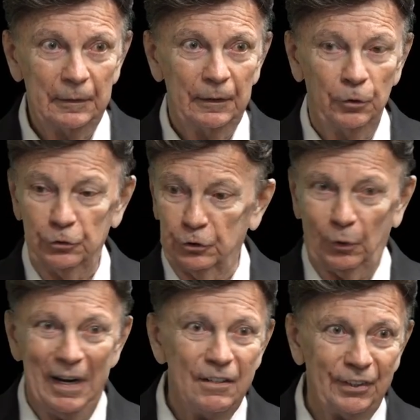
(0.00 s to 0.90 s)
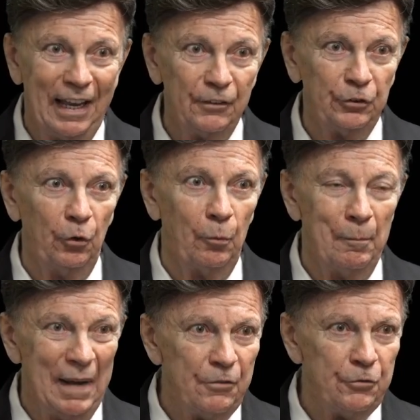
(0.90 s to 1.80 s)
whose grace has no
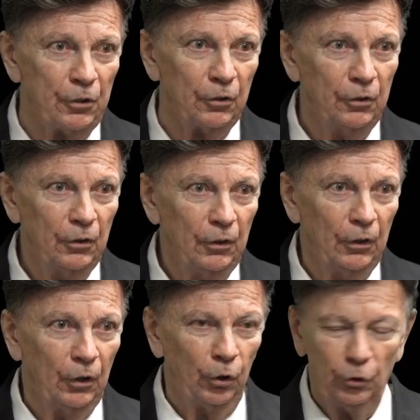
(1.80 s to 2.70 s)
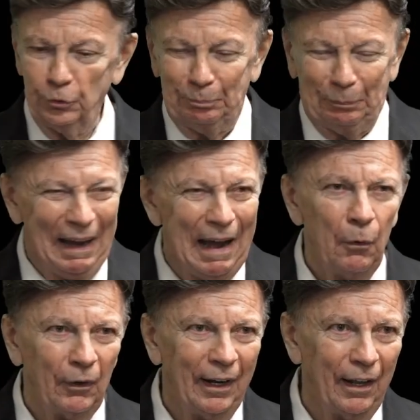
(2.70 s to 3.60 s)
measure, whose
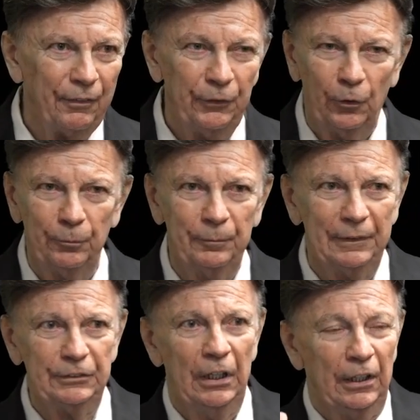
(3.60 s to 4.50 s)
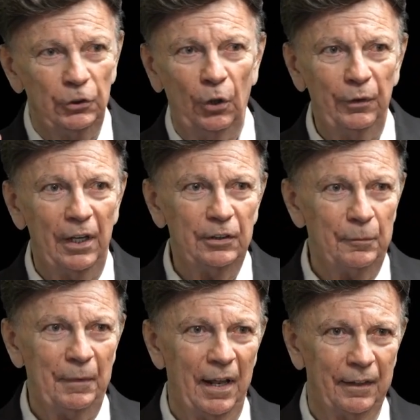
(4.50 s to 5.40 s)
power hath no measure, known unto
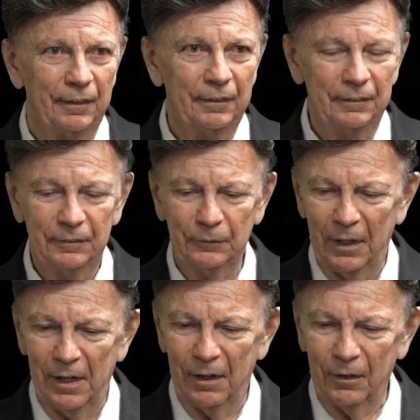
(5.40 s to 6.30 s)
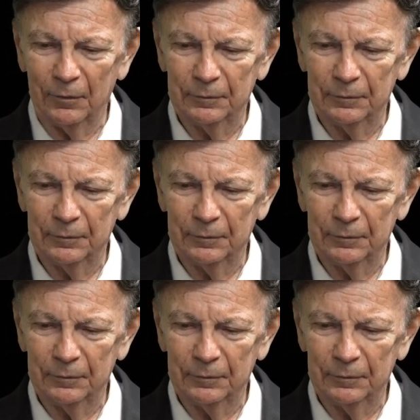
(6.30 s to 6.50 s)
men. Wow.